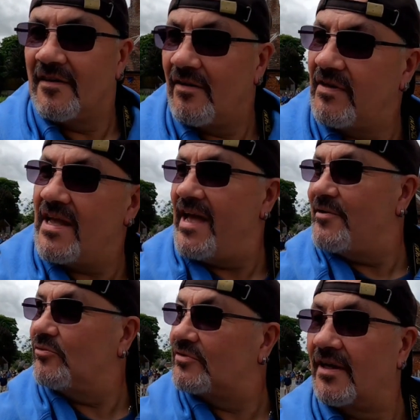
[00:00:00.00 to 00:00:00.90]
lovely
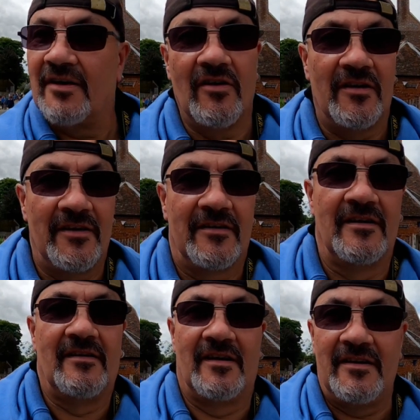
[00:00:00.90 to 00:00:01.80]
ales they got
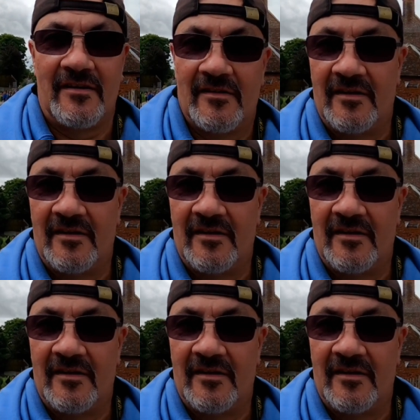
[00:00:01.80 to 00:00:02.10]
here, eh?